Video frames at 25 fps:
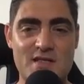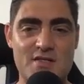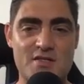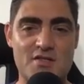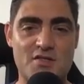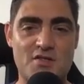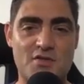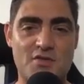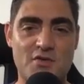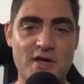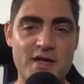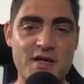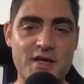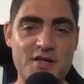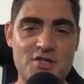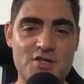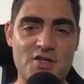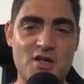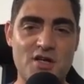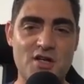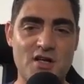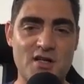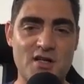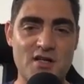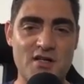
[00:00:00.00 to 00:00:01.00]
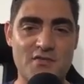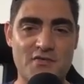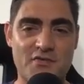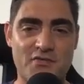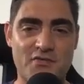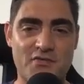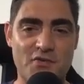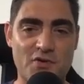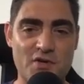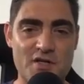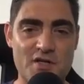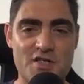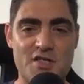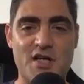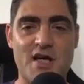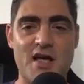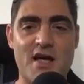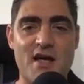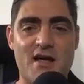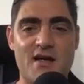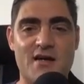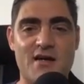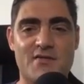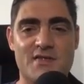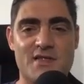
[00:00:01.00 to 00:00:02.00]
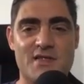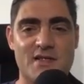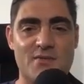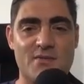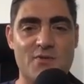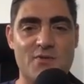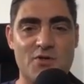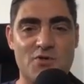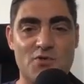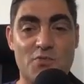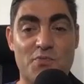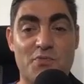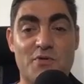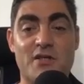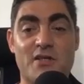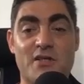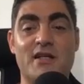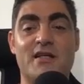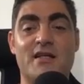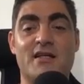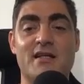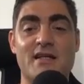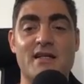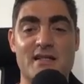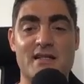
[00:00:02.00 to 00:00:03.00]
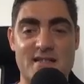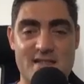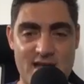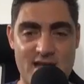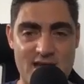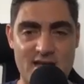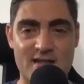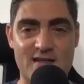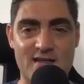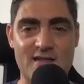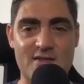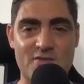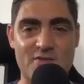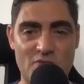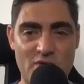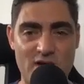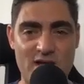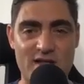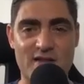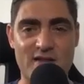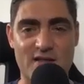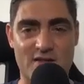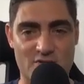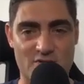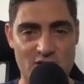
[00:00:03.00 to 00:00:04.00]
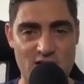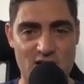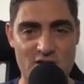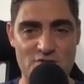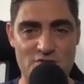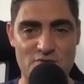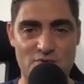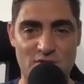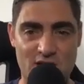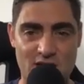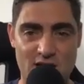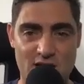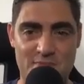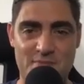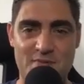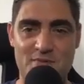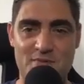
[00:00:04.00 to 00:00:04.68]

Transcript: a screenshot of 4chan of someone who predicted exactly when the crash will happen.